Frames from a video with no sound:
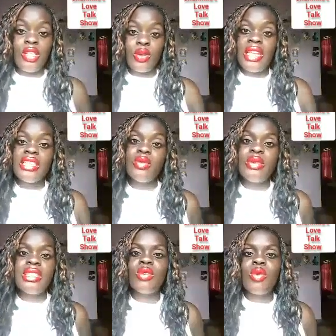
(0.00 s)
So, hence the
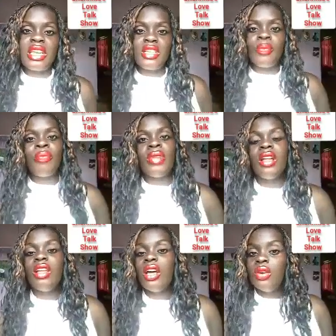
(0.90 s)
reason why
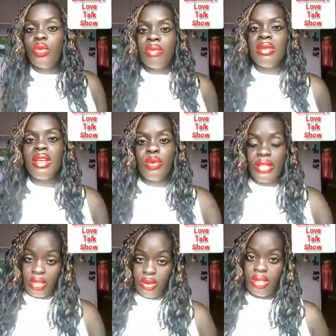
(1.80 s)
a lot of women,
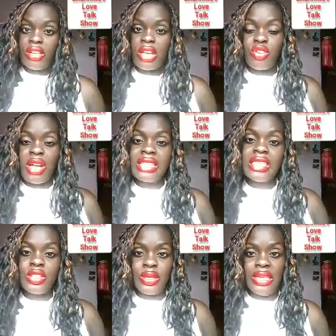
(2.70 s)
when they're
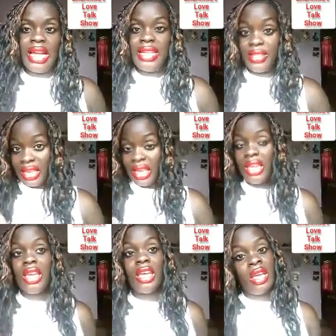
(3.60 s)
attracted to a guy,
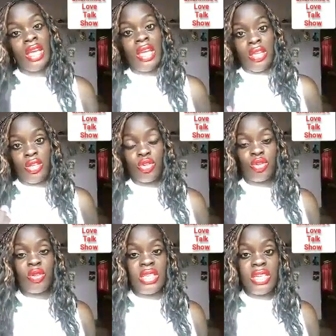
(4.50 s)
they
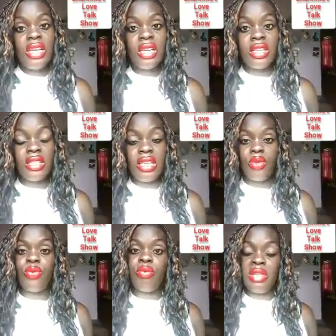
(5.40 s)
usually
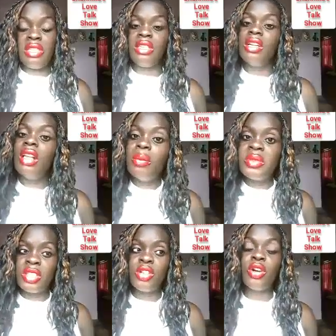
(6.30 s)
they would be the
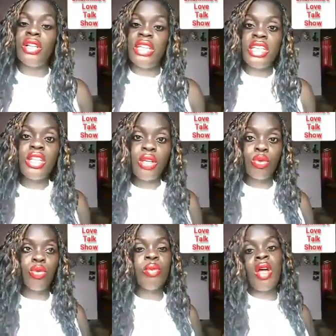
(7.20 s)
clumsy girl in the
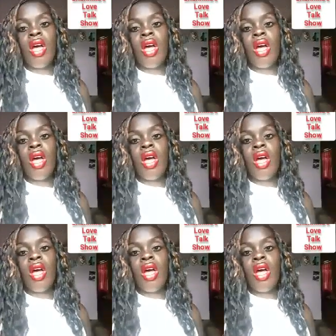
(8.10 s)
group